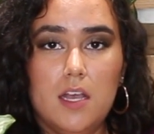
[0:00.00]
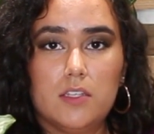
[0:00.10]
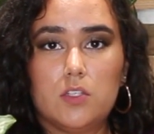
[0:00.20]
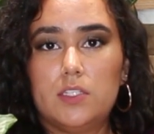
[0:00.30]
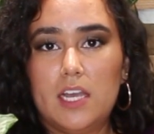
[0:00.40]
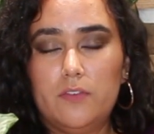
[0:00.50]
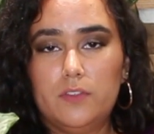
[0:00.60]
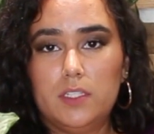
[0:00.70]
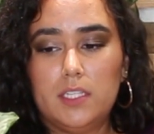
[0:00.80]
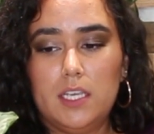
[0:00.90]
So
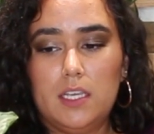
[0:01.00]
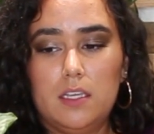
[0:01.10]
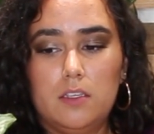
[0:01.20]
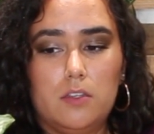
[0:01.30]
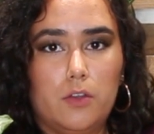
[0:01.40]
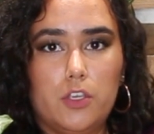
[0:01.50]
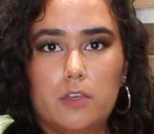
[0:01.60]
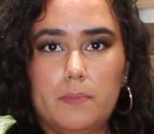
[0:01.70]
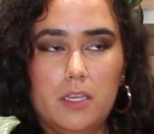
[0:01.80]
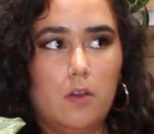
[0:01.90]
definitely, you
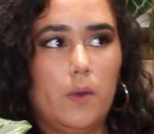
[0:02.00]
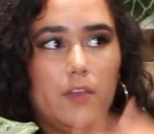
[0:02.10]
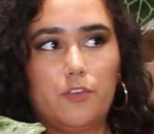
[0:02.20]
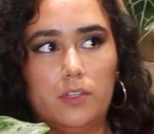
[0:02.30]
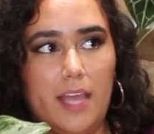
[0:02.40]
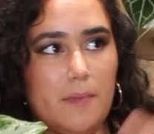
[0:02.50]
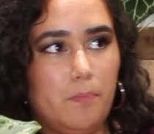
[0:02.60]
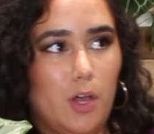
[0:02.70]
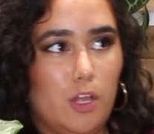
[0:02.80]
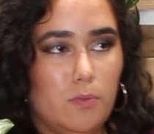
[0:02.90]
could be going for light
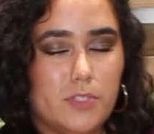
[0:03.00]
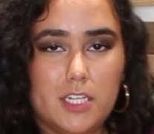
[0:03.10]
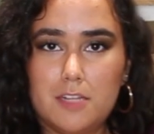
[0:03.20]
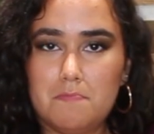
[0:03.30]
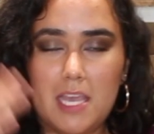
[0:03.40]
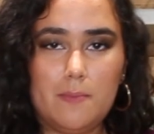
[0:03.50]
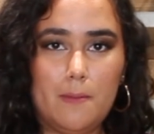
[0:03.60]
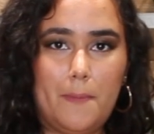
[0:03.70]
bulbs and then maybe